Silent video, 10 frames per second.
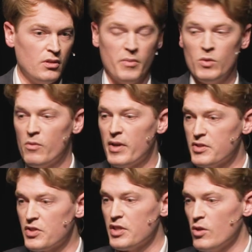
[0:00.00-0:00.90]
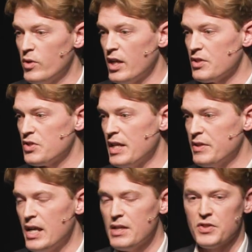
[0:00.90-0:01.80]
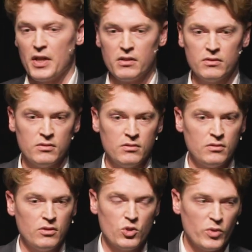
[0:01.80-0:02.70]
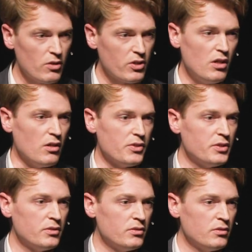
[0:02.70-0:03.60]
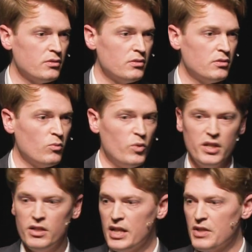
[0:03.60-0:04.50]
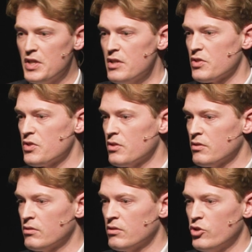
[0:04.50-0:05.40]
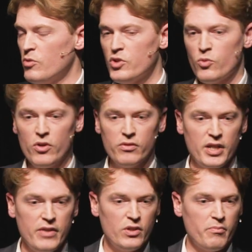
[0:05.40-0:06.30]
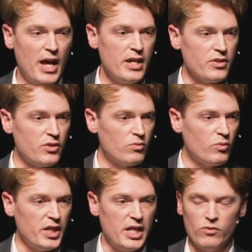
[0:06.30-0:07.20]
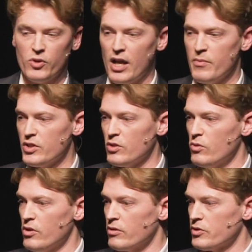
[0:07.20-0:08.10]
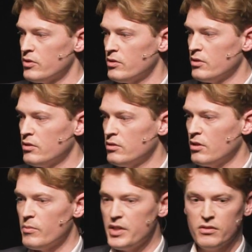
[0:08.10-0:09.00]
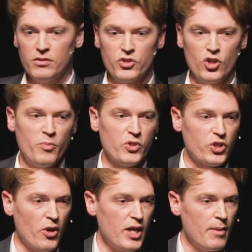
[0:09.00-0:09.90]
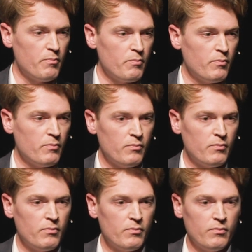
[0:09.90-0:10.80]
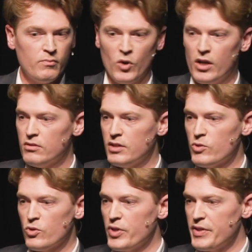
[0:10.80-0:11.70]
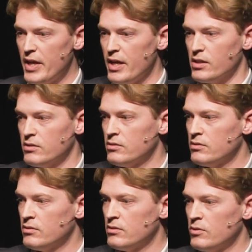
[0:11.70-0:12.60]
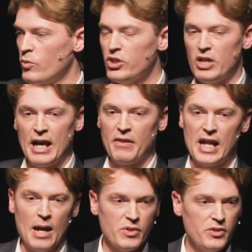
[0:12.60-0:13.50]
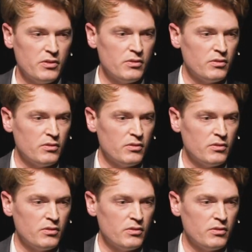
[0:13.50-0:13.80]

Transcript: I mean, what makes us think we'd understand the answer? Because we're not God. We didn't exist. Humans weren't even made when evil came into the world. I mean, the serpent showed up, right? He was already there. We don't know how that happened.